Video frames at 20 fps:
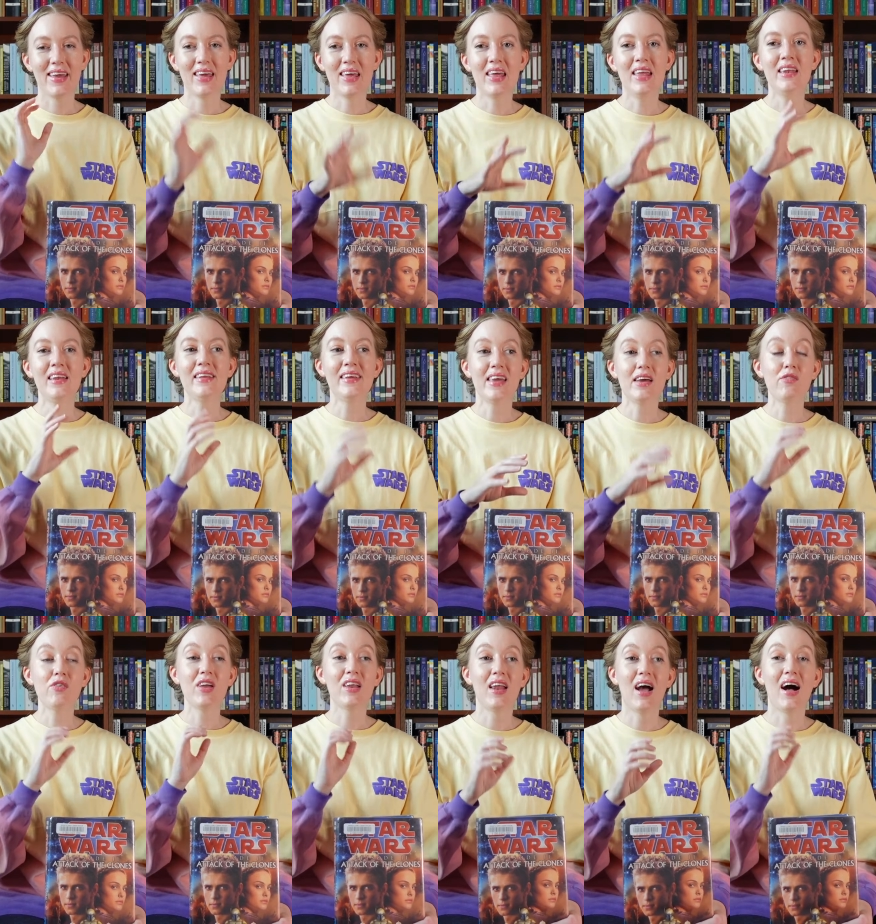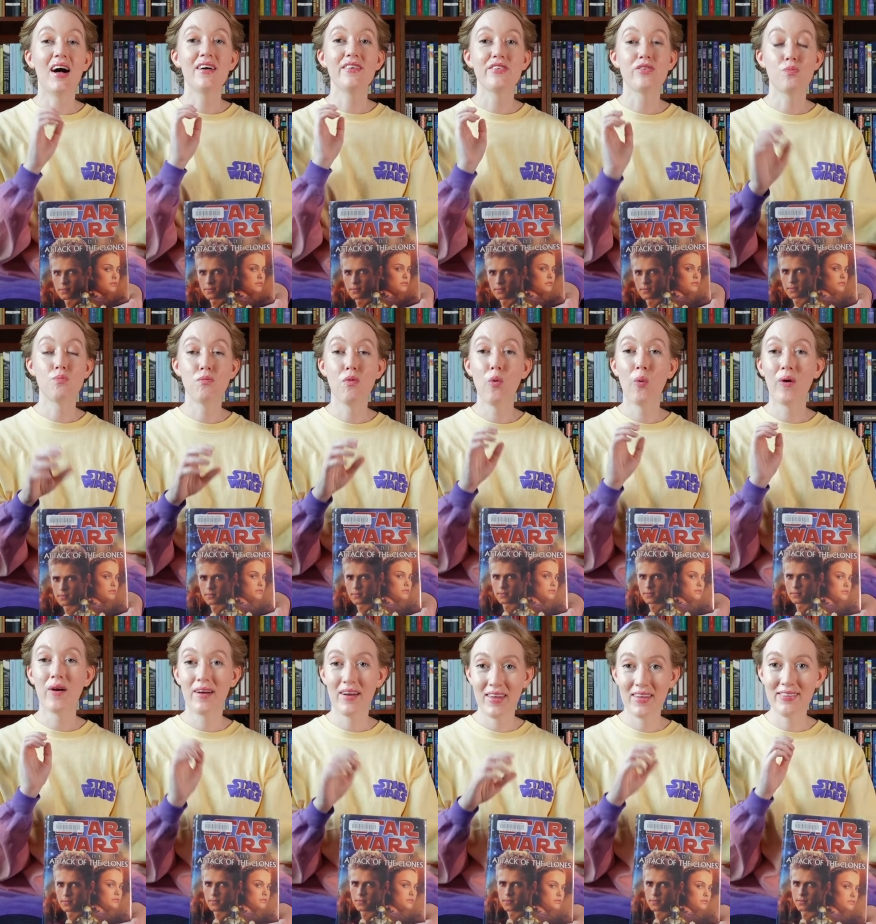Speaker 1: in giving us
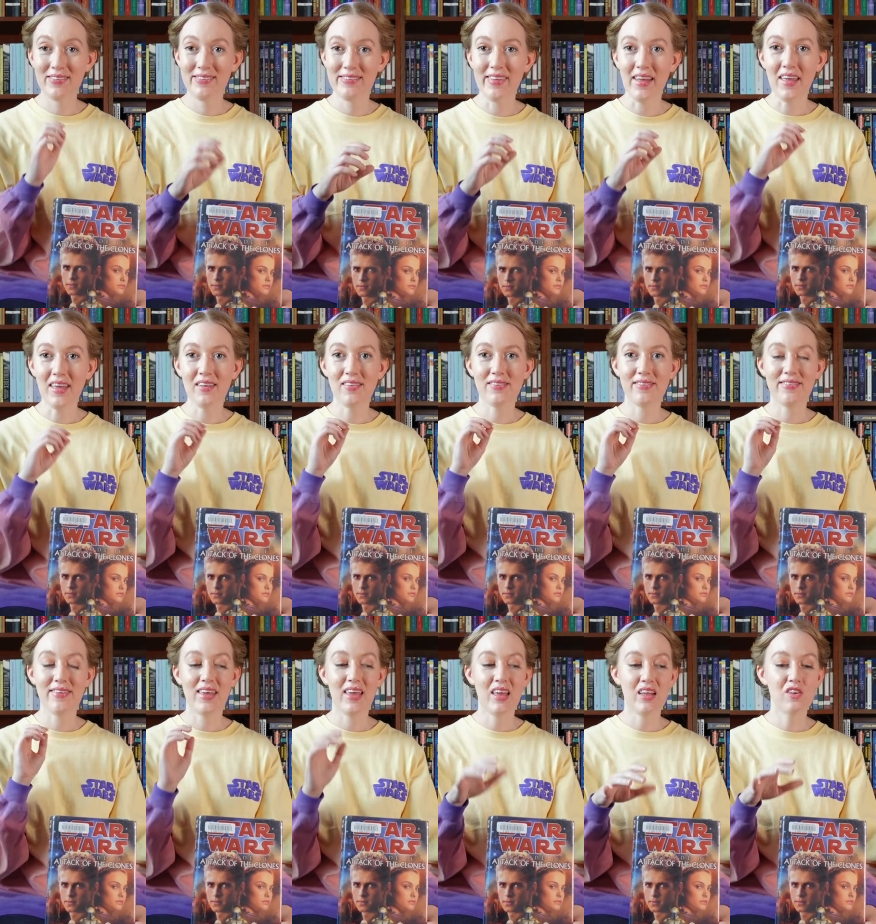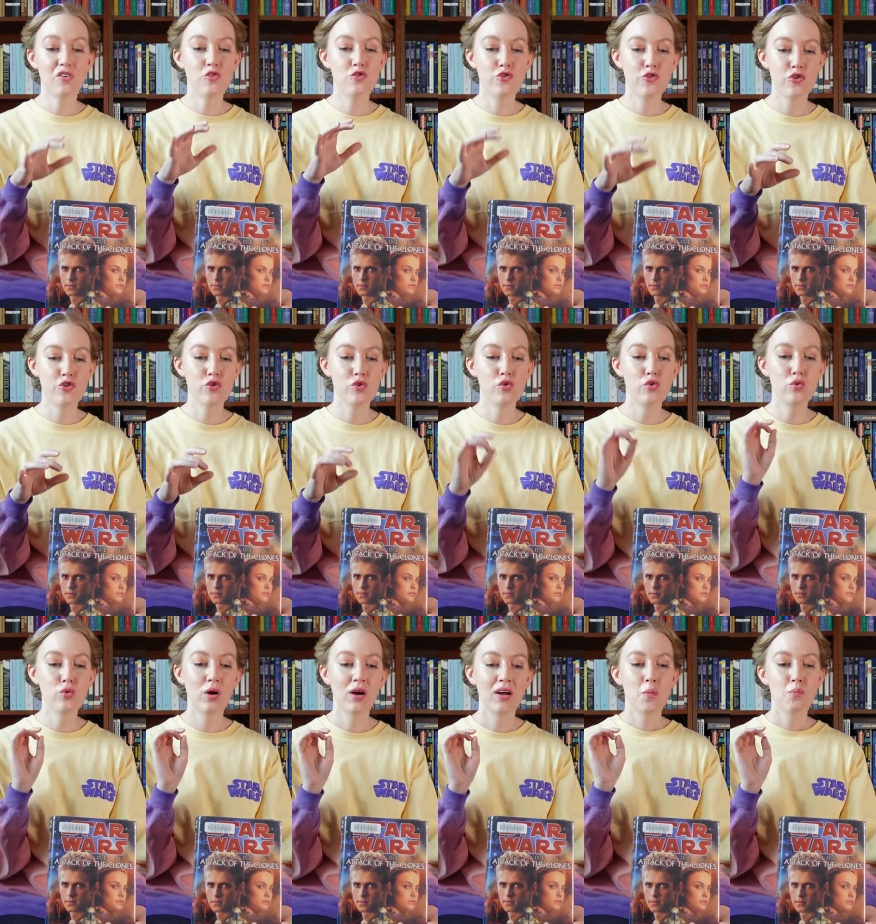more insights
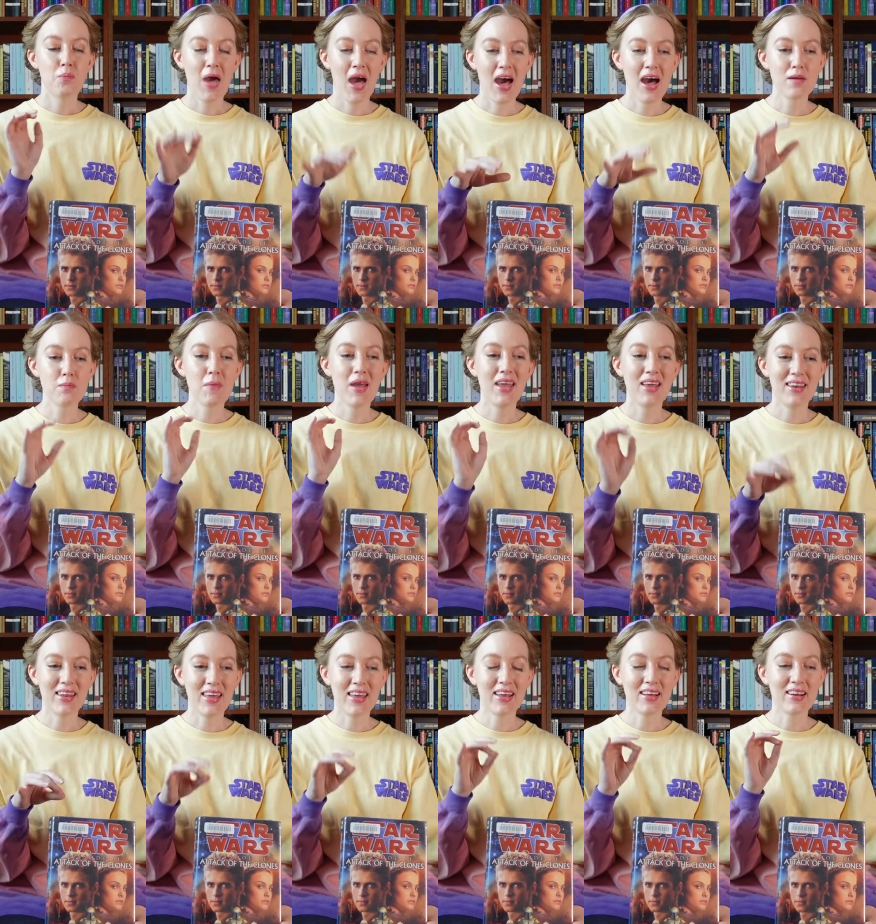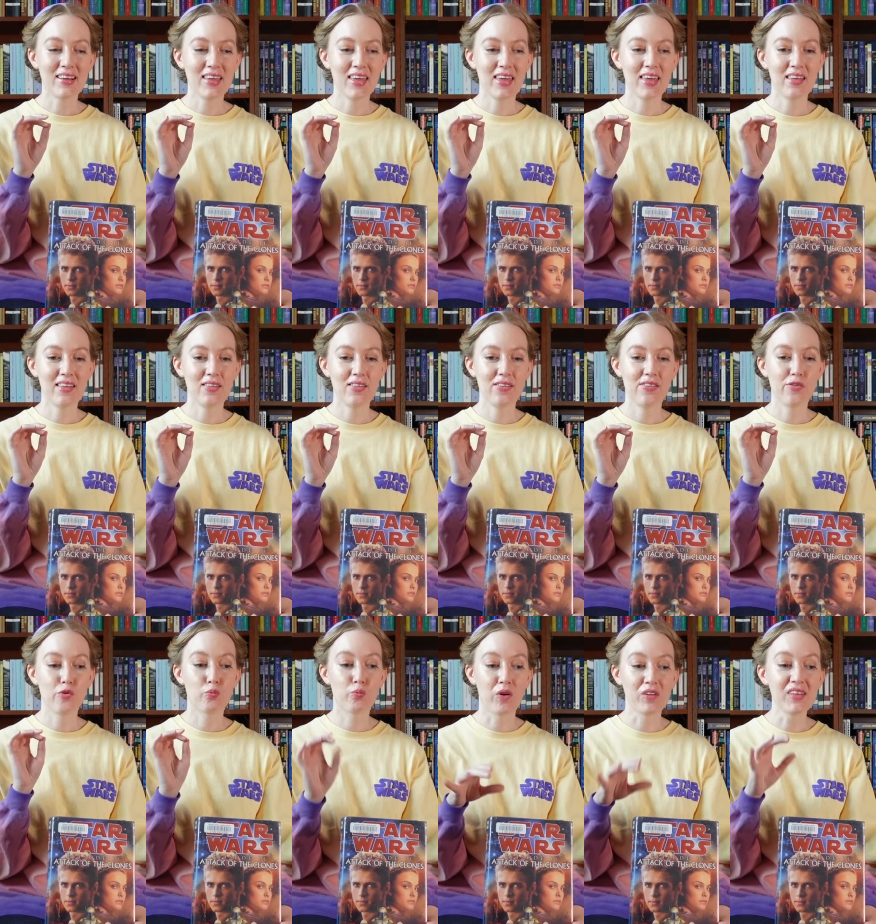into Padme and
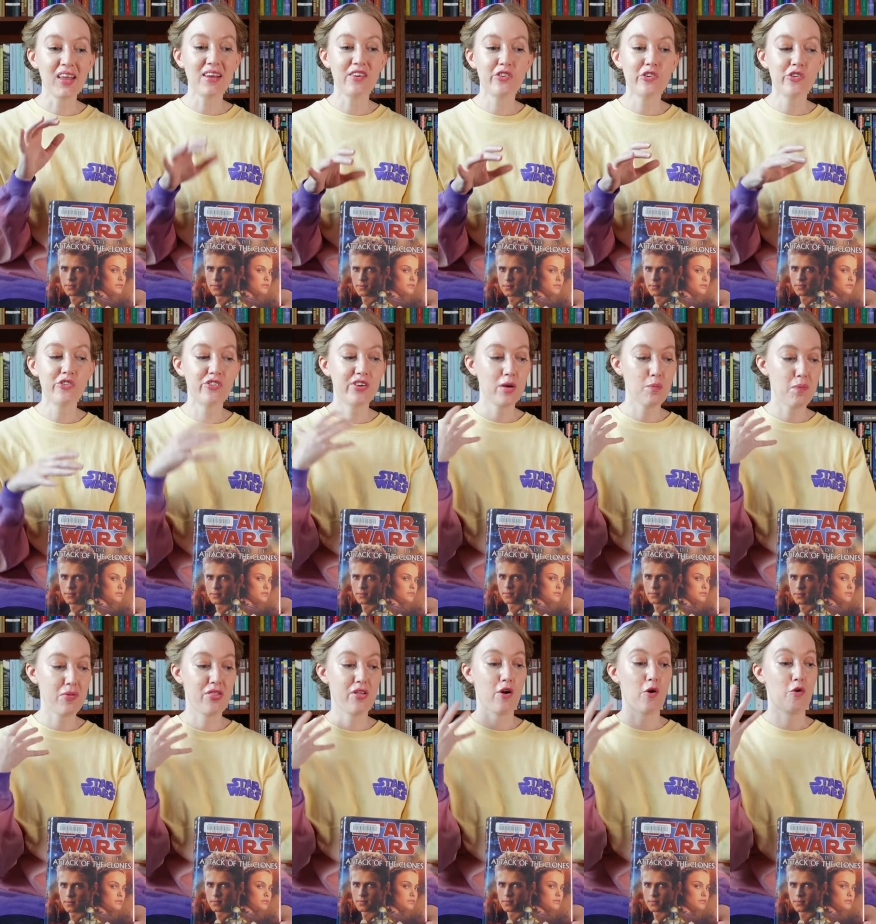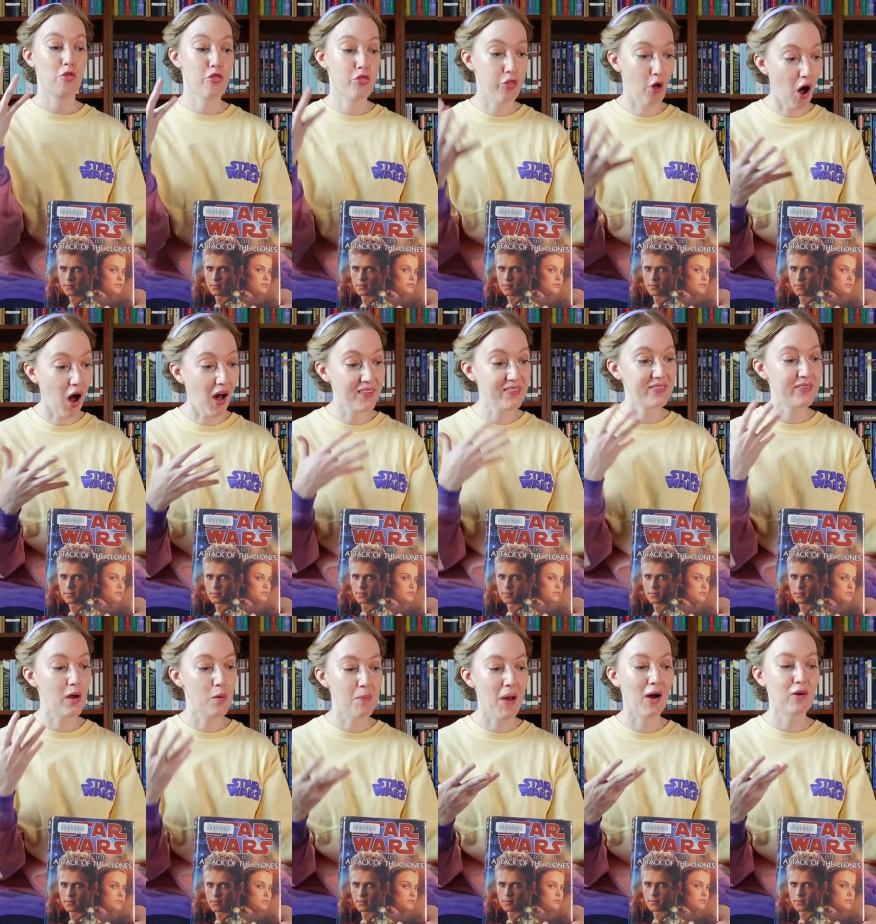Anakin's relationship, their thoughts
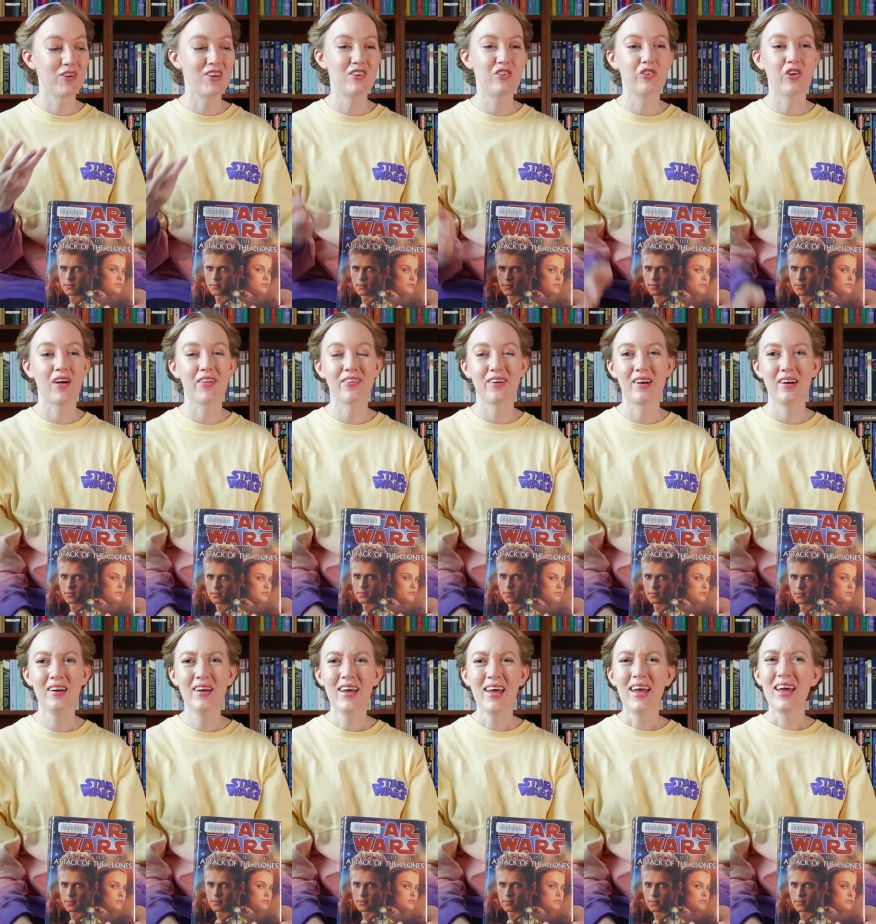about each other,